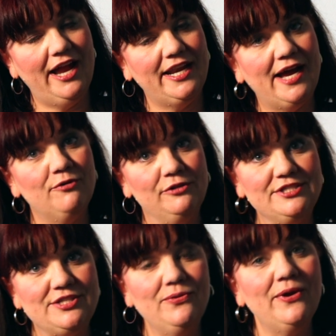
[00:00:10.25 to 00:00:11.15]
and now
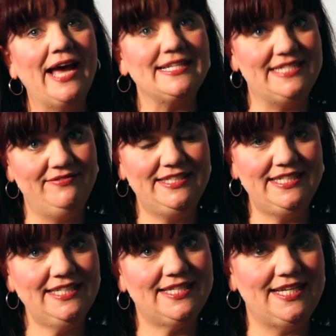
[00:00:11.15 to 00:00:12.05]
also a
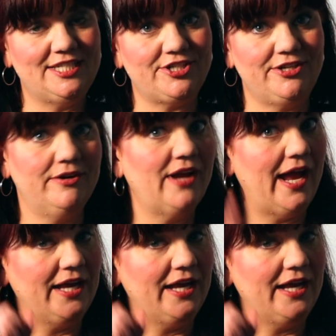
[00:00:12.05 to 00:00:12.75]
CVT teacher,